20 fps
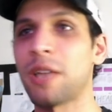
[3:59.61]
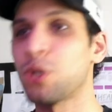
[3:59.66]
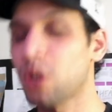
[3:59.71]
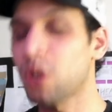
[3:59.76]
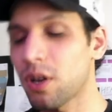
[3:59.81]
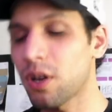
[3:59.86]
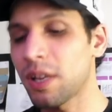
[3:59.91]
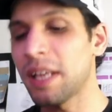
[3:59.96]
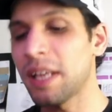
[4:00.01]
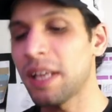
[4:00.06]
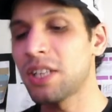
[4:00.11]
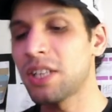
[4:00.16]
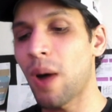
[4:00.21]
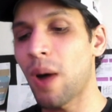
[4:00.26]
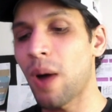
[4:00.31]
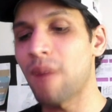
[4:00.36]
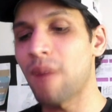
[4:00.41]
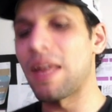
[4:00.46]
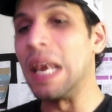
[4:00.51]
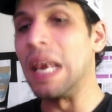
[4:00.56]
You're going to need to
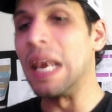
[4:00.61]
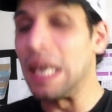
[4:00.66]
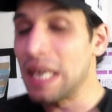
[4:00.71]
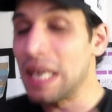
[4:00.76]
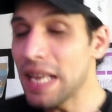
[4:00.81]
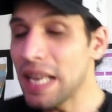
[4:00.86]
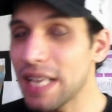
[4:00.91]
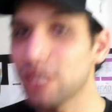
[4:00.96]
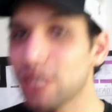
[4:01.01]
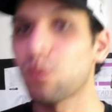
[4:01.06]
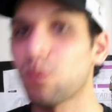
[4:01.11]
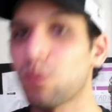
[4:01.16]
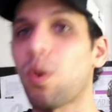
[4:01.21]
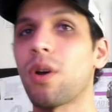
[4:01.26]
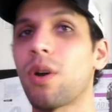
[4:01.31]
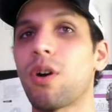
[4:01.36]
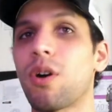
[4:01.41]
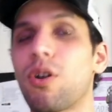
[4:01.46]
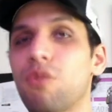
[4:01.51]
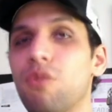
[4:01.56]
at least
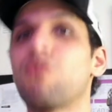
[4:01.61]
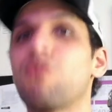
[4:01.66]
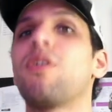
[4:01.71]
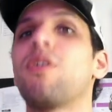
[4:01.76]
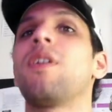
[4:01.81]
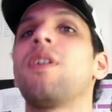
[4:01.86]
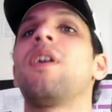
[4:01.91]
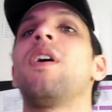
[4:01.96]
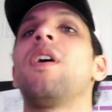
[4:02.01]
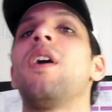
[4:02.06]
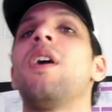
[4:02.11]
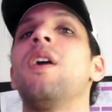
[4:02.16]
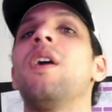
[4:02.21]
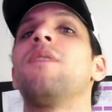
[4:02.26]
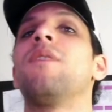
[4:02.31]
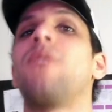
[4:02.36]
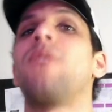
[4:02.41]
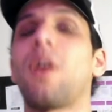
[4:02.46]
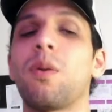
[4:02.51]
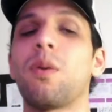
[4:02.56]
100
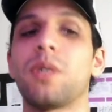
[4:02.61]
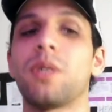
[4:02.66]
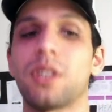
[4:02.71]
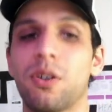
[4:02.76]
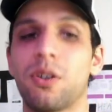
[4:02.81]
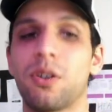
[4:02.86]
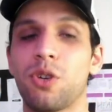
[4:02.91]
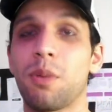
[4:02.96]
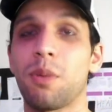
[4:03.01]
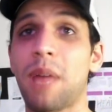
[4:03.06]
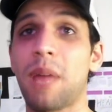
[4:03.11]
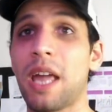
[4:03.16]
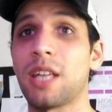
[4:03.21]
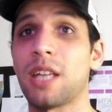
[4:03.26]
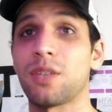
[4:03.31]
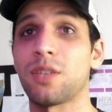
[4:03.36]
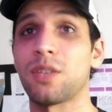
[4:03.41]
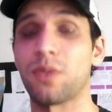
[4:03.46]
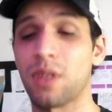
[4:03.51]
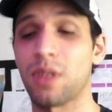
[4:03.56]
followers on your
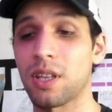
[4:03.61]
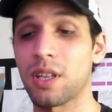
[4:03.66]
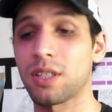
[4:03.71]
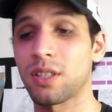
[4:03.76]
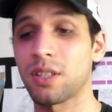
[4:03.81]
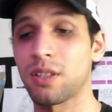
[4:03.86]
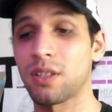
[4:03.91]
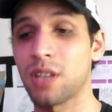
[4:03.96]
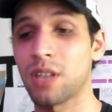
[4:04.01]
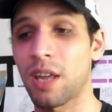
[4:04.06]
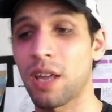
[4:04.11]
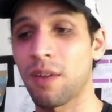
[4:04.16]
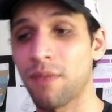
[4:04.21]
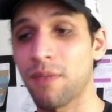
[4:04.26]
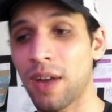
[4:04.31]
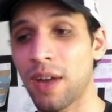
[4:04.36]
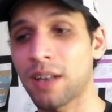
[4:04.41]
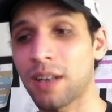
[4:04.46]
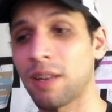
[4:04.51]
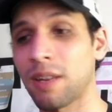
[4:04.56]
page for this to take
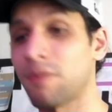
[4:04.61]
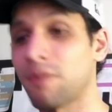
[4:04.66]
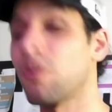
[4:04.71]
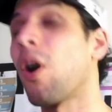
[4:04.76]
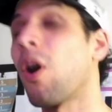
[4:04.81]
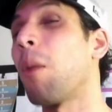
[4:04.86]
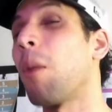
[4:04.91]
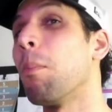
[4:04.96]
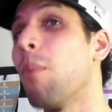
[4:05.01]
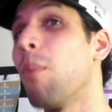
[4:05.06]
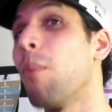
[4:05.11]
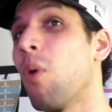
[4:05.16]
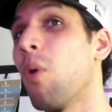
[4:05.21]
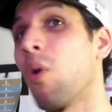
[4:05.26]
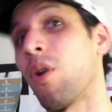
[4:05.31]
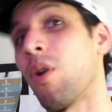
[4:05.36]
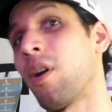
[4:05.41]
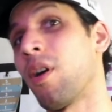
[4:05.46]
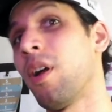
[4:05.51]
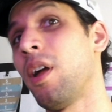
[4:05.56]
effect, if not
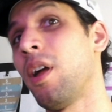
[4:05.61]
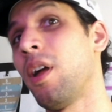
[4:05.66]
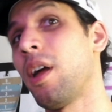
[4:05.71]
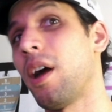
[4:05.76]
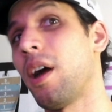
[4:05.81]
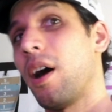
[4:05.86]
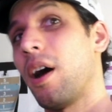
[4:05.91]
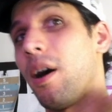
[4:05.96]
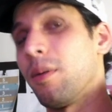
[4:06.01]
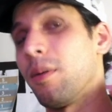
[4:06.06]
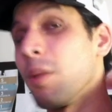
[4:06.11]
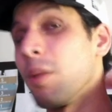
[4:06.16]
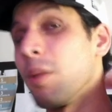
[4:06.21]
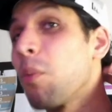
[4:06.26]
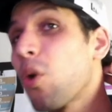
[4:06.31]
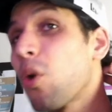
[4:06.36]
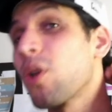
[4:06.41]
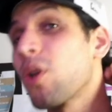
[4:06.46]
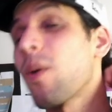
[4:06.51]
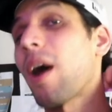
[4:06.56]
more. The
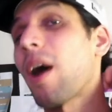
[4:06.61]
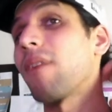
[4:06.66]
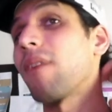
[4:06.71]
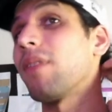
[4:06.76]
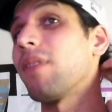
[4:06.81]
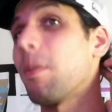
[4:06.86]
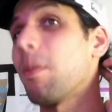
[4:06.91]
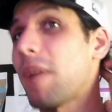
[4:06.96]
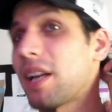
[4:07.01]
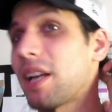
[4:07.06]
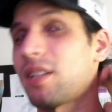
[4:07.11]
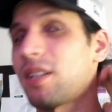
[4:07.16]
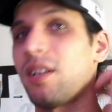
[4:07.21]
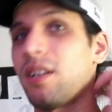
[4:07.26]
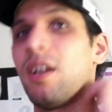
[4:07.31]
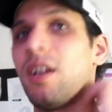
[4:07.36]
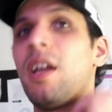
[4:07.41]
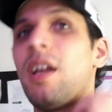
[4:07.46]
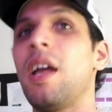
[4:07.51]
more you have, the better.